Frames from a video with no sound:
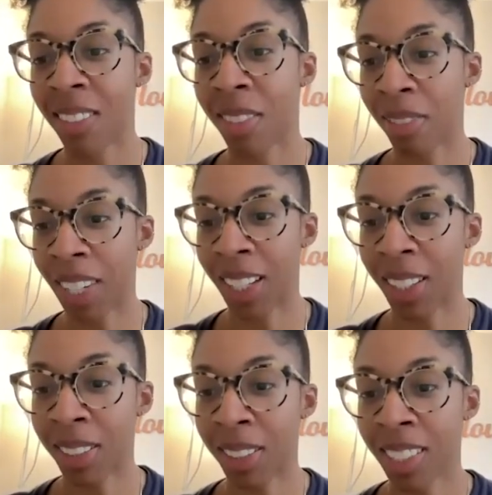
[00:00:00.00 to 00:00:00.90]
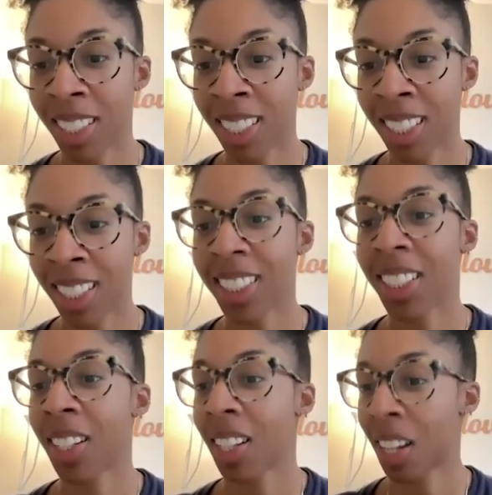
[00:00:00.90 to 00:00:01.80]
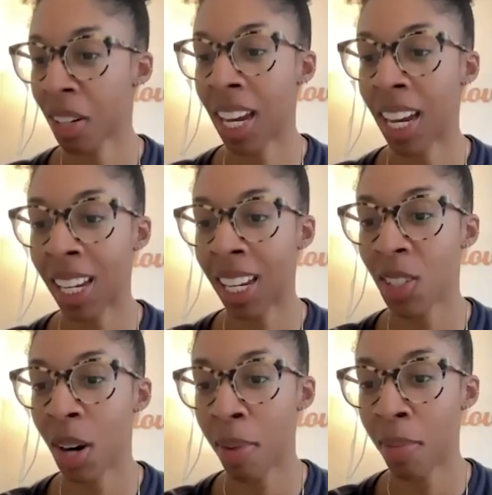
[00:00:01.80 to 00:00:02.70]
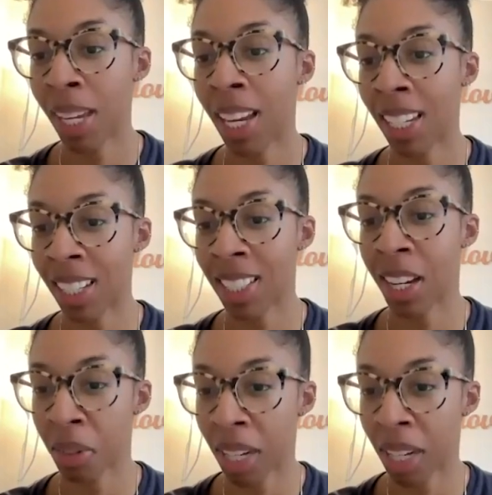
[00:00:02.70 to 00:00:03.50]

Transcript: From Vancouver. Okay, try meat in Yaletown.